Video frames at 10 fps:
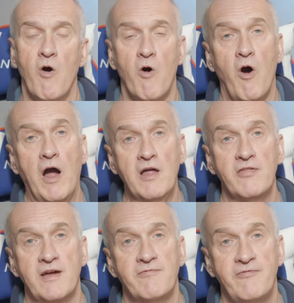or
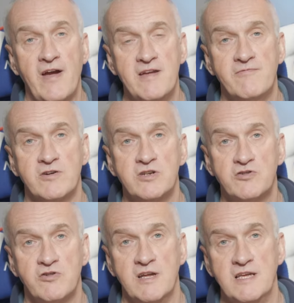their favorite
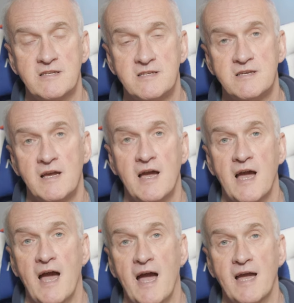treats,
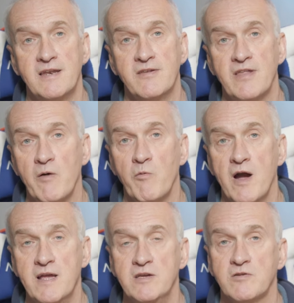and that
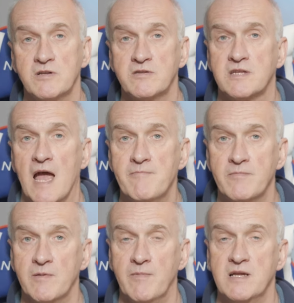way you can
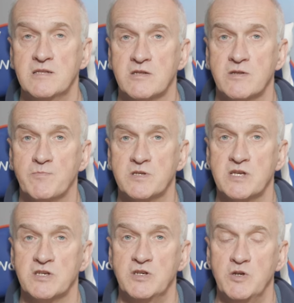tempt them into the
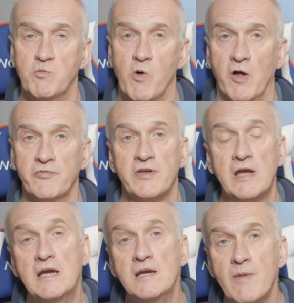position you want.
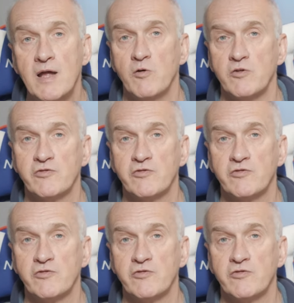I'd